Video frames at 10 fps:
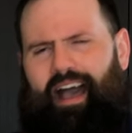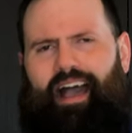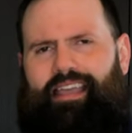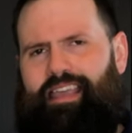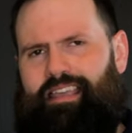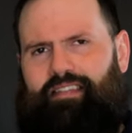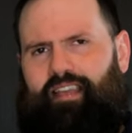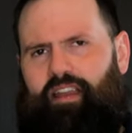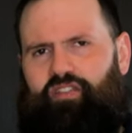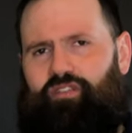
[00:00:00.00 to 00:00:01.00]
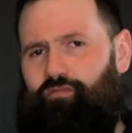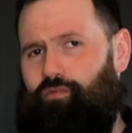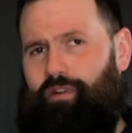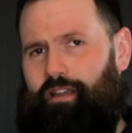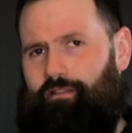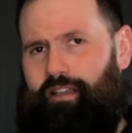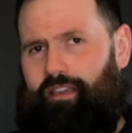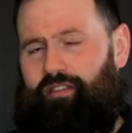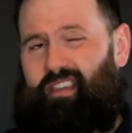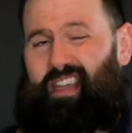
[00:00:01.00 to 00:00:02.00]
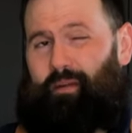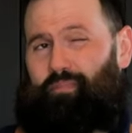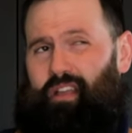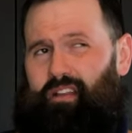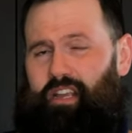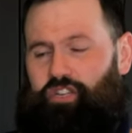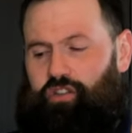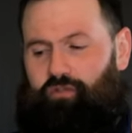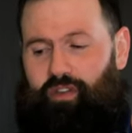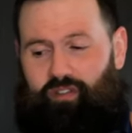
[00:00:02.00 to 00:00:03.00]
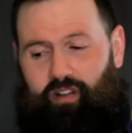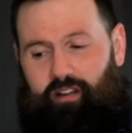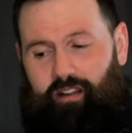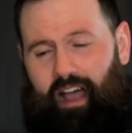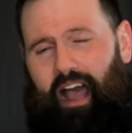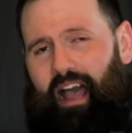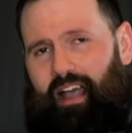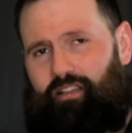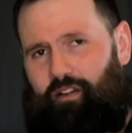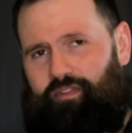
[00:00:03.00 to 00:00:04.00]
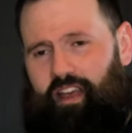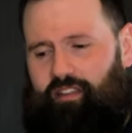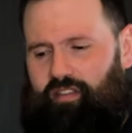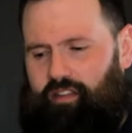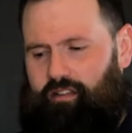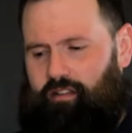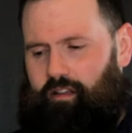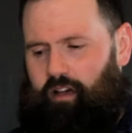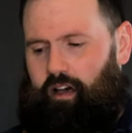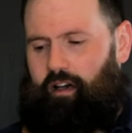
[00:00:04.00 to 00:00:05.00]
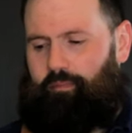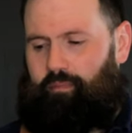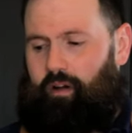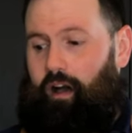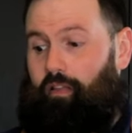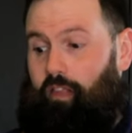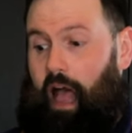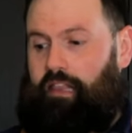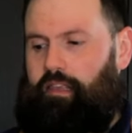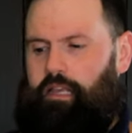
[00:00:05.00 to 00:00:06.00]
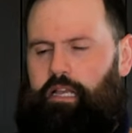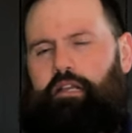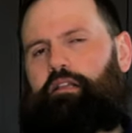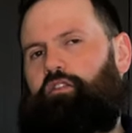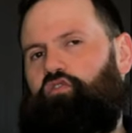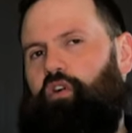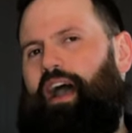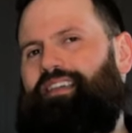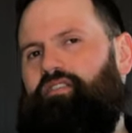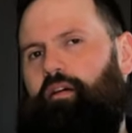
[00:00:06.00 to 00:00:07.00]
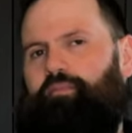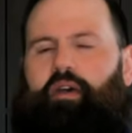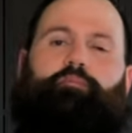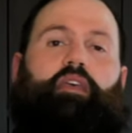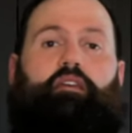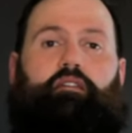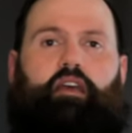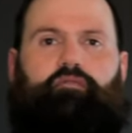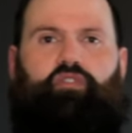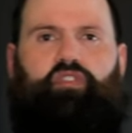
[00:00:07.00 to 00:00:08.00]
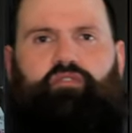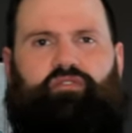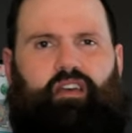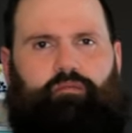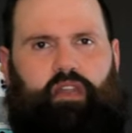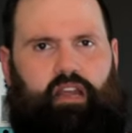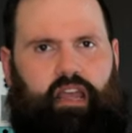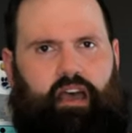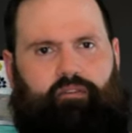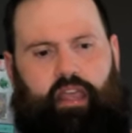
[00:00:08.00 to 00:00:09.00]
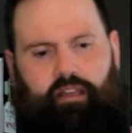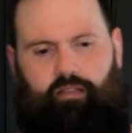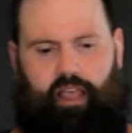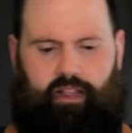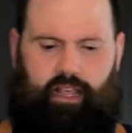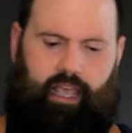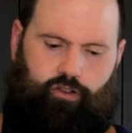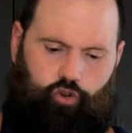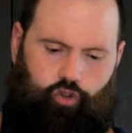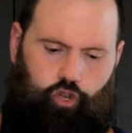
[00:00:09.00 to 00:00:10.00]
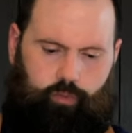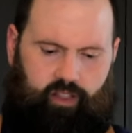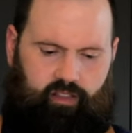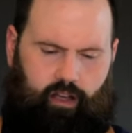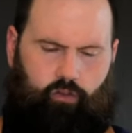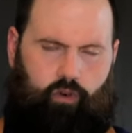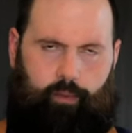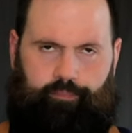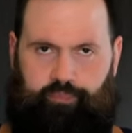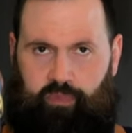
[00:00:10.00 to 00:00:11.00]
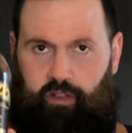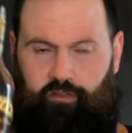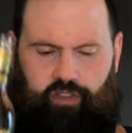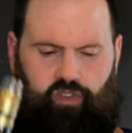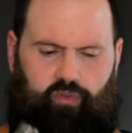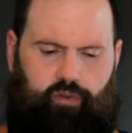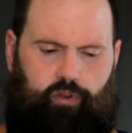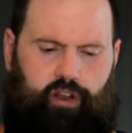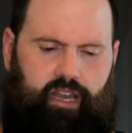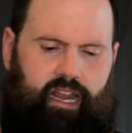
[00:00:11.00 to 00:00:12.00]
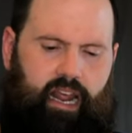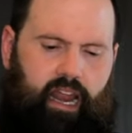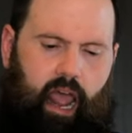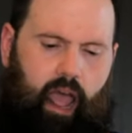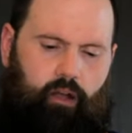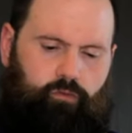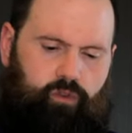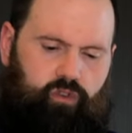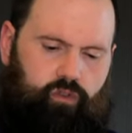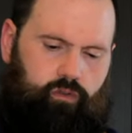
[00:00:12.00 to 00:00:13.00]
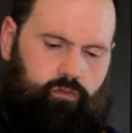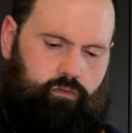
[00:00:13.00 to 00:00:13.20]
I can get denizen real easy in Plantation 3 Star. I love denizen a lot, so I sub them in every single time that I have a lightly aged or Cuban style rum. For this one, we're gonna need an ounce.